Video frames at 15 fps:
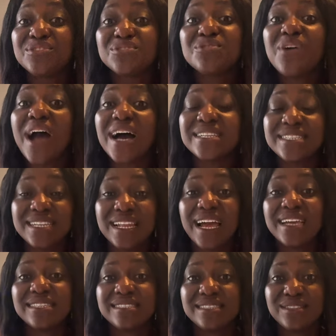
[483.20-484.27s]
Through our
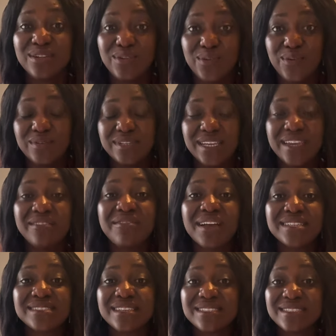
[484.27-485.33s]
delights in the Lord, it
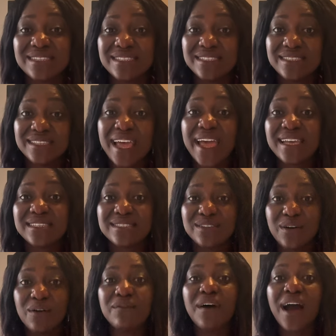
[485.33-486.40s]
grants us the desires
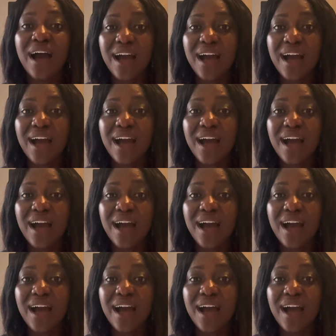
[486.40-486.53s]
of our